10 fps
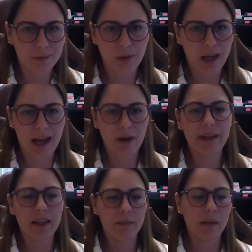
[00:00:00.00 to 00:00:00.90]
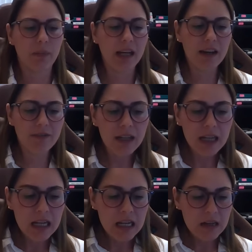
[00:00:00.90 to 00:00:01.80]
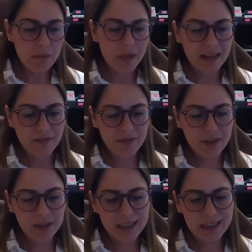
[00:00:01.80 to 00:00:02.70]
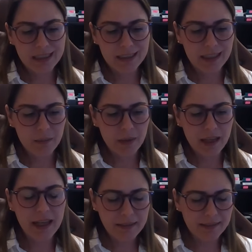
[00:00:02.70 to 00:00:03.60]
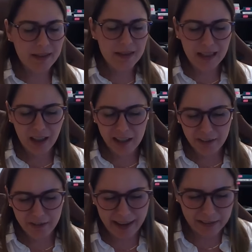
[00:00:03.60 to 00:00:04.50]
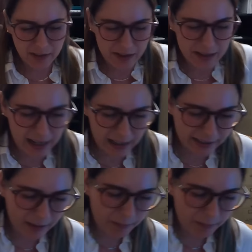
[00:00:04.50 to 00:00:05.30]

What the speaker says: how we come up with. But I feel like there's a lot of factors that can